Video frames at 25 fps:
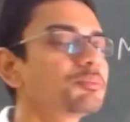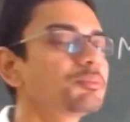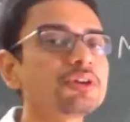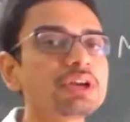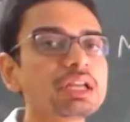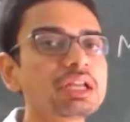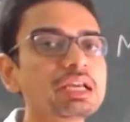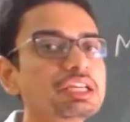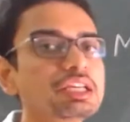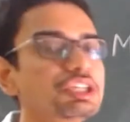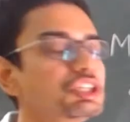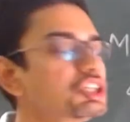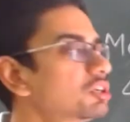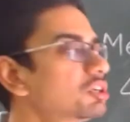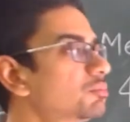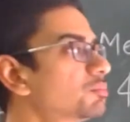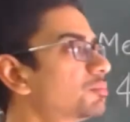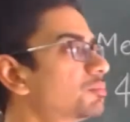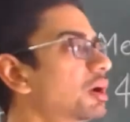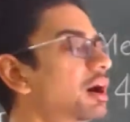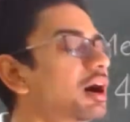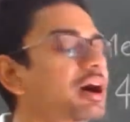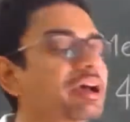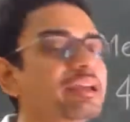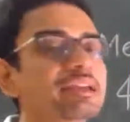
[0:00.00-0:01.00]

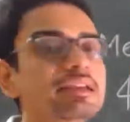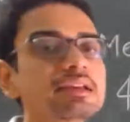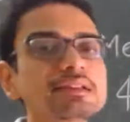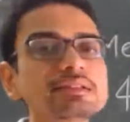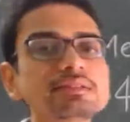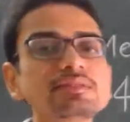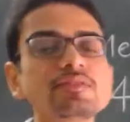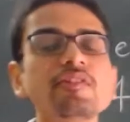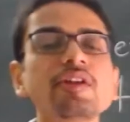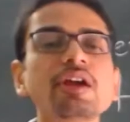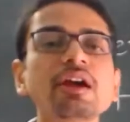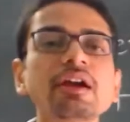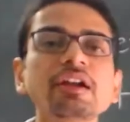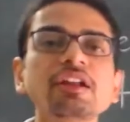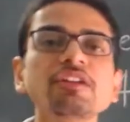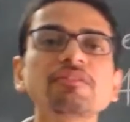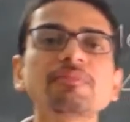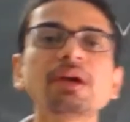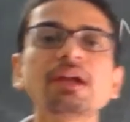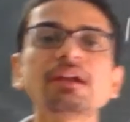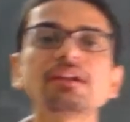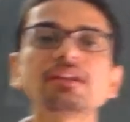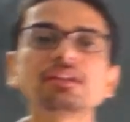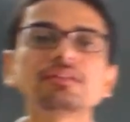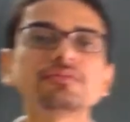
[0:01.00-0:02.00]
potassium, highest reactive
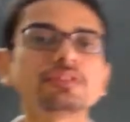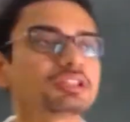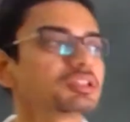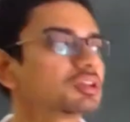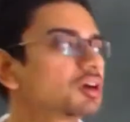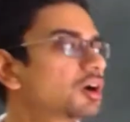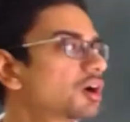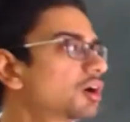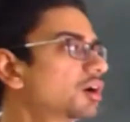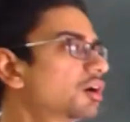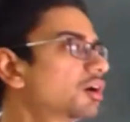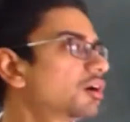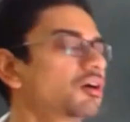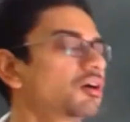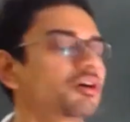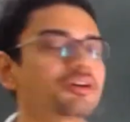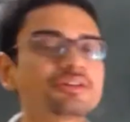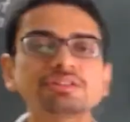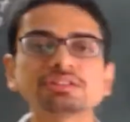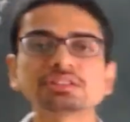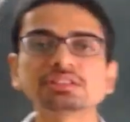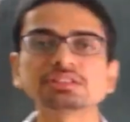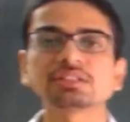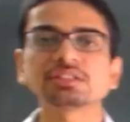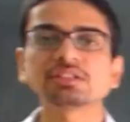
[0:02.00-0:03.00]
metal with
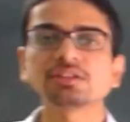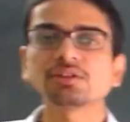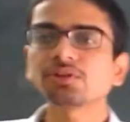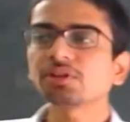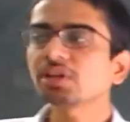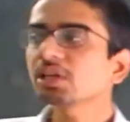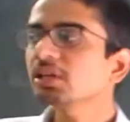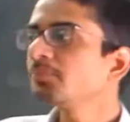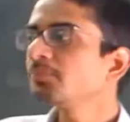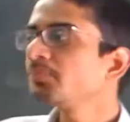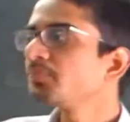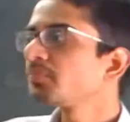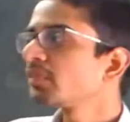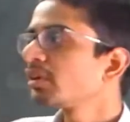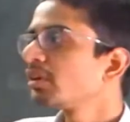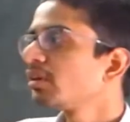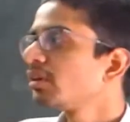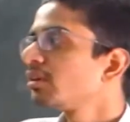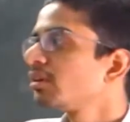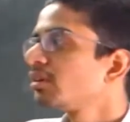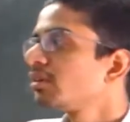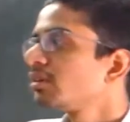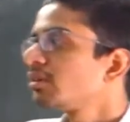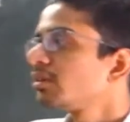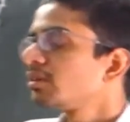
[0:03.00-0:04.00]
oxygen. Okay,
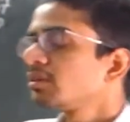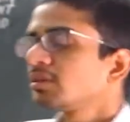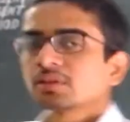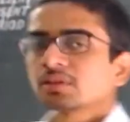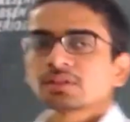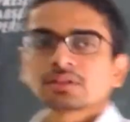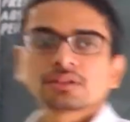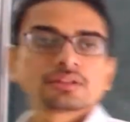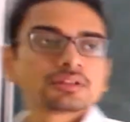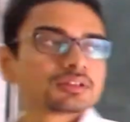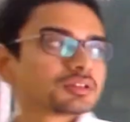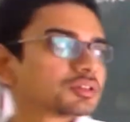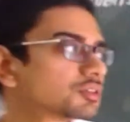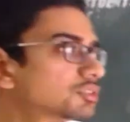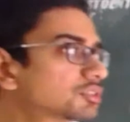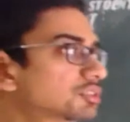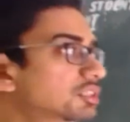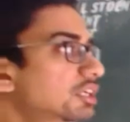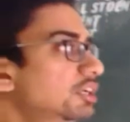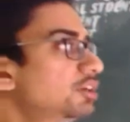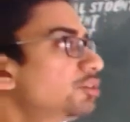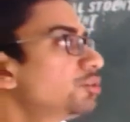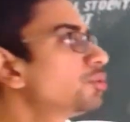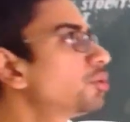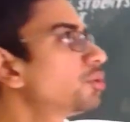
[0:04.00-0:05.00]

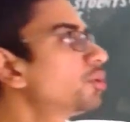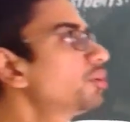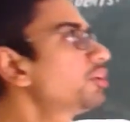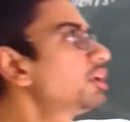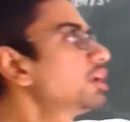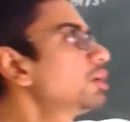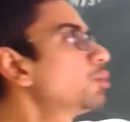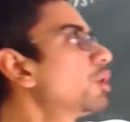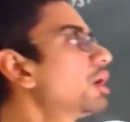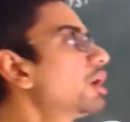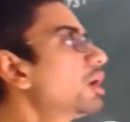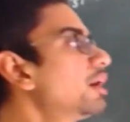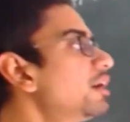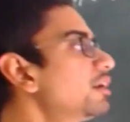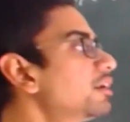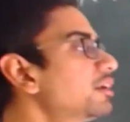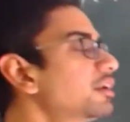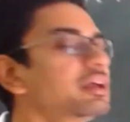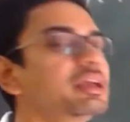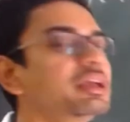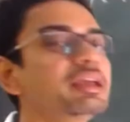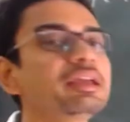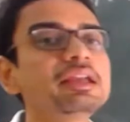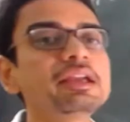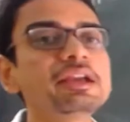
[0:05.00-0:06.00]
they do not
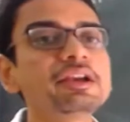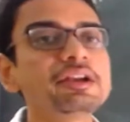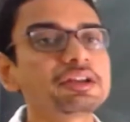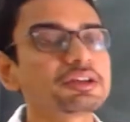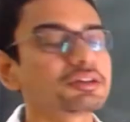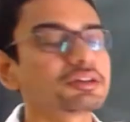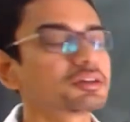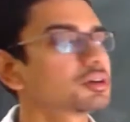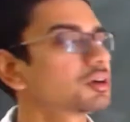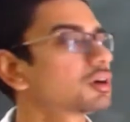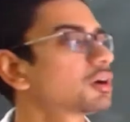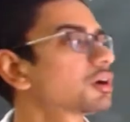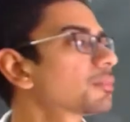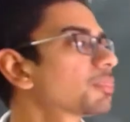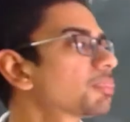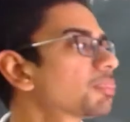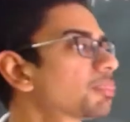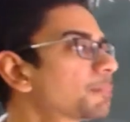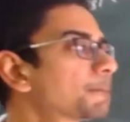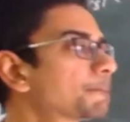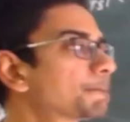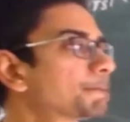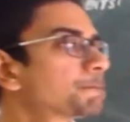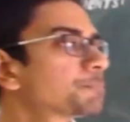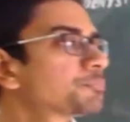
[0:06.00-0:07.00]
require heat.
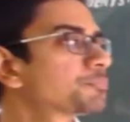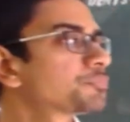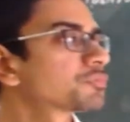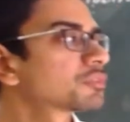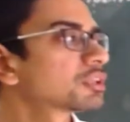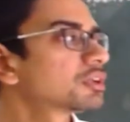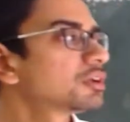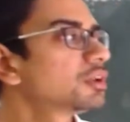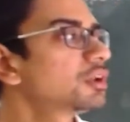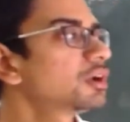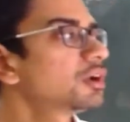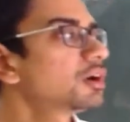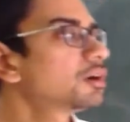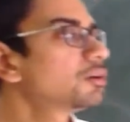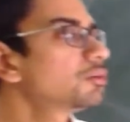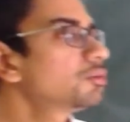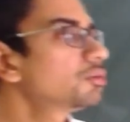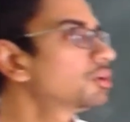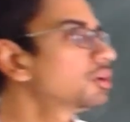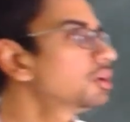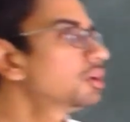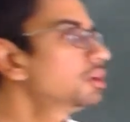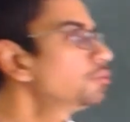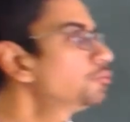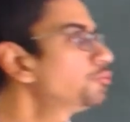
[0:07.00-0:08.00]

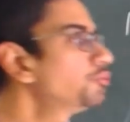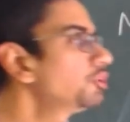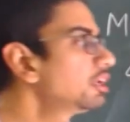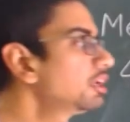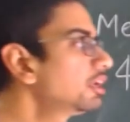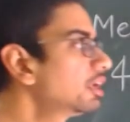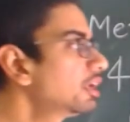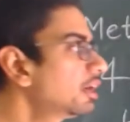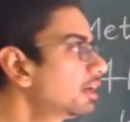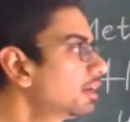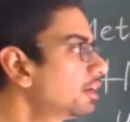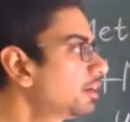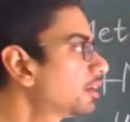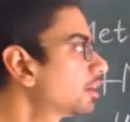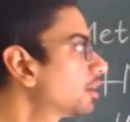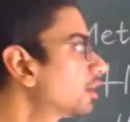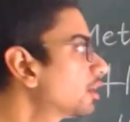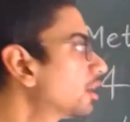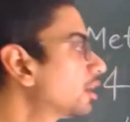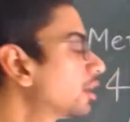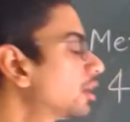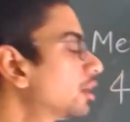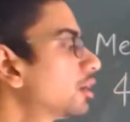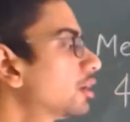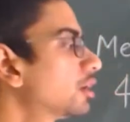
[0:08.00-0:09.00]
Now, if we react
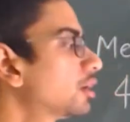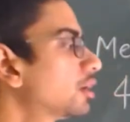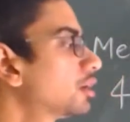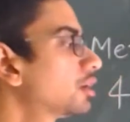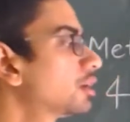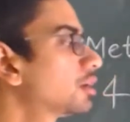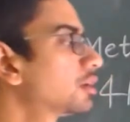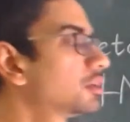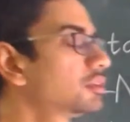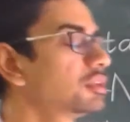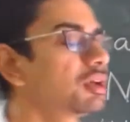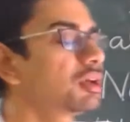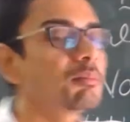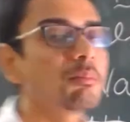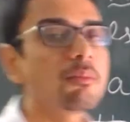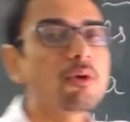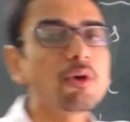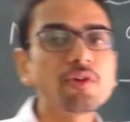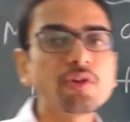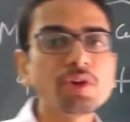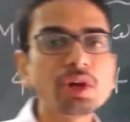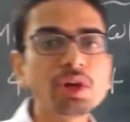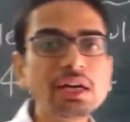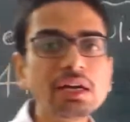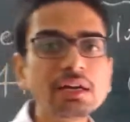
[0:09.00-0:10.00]
the
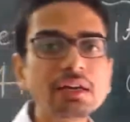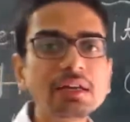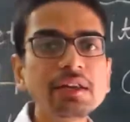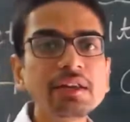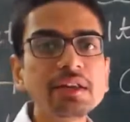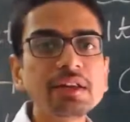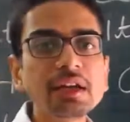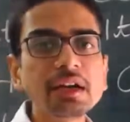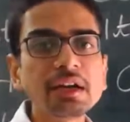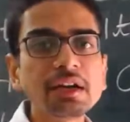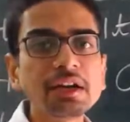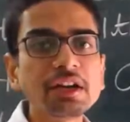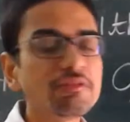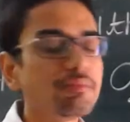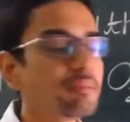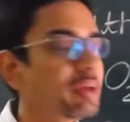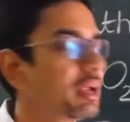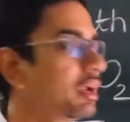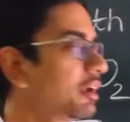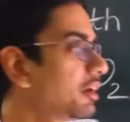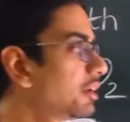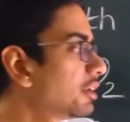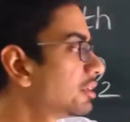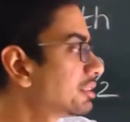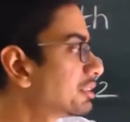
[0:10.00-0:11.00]
moderately reactive
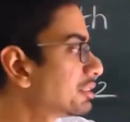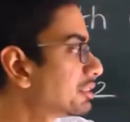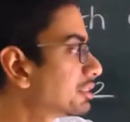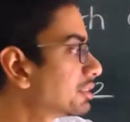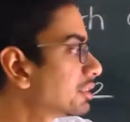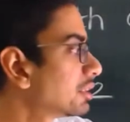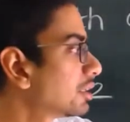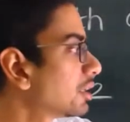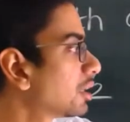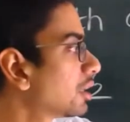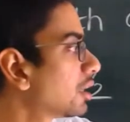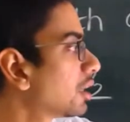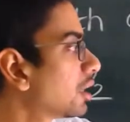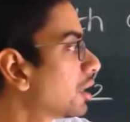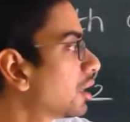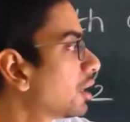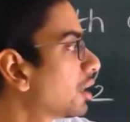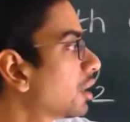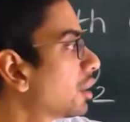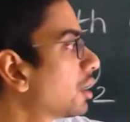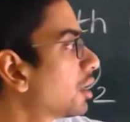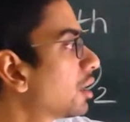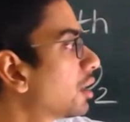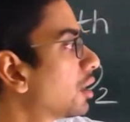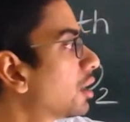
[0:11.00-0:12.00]
metals
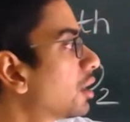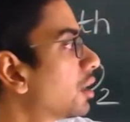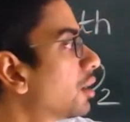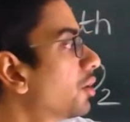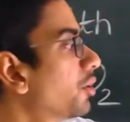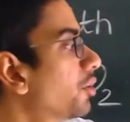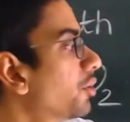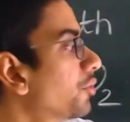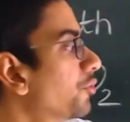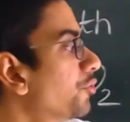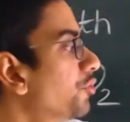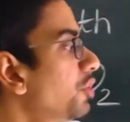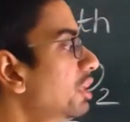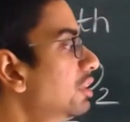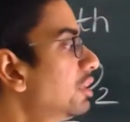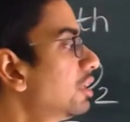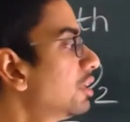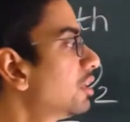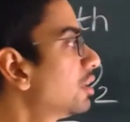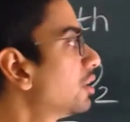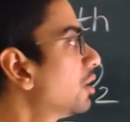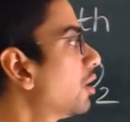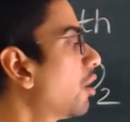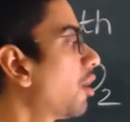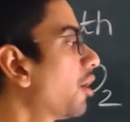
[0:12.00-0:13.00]

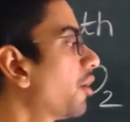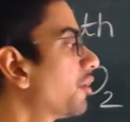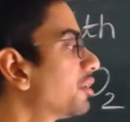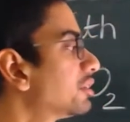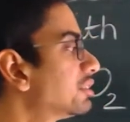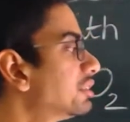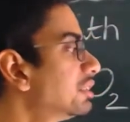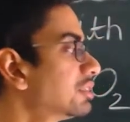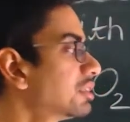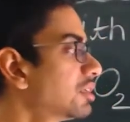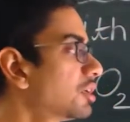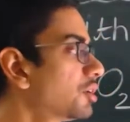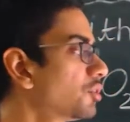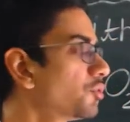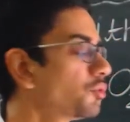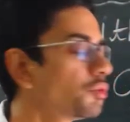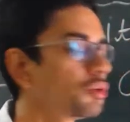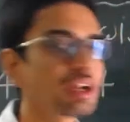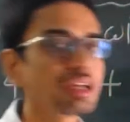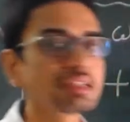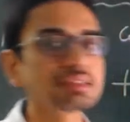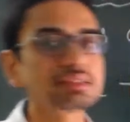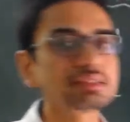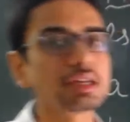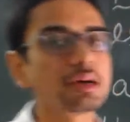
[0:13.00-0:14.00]
with oxygen, for
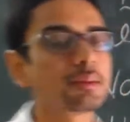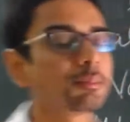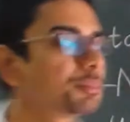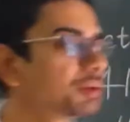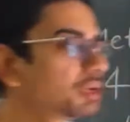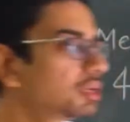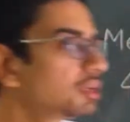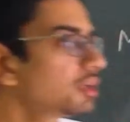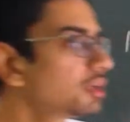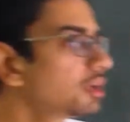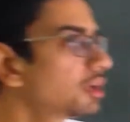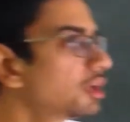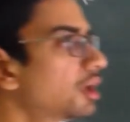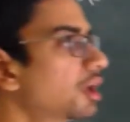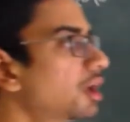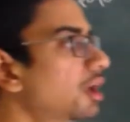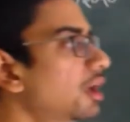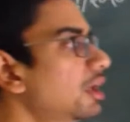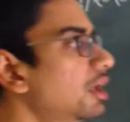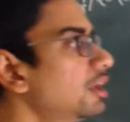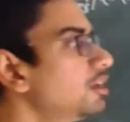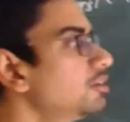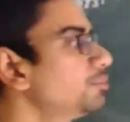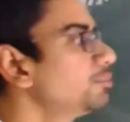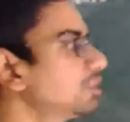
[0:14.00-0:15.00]
example,
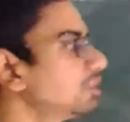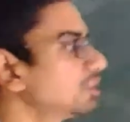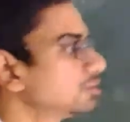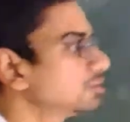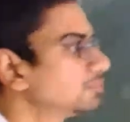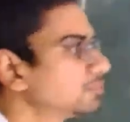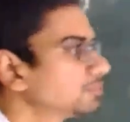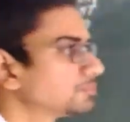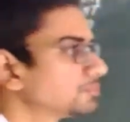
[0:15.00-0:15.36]
aluminum,